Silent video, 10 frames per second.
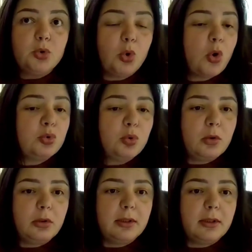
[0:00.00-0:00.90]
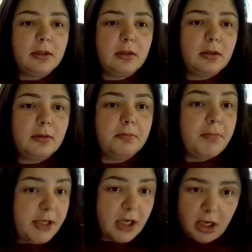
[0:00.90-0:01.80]
to go to
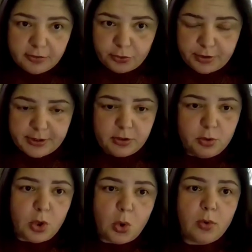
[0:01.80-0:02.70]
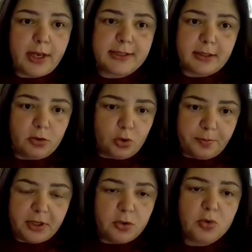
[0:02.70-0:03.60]
many countries, as a
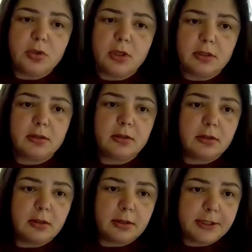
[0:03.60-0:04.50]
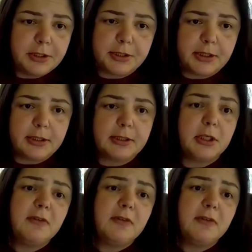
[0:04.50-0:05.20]
European Union citizens.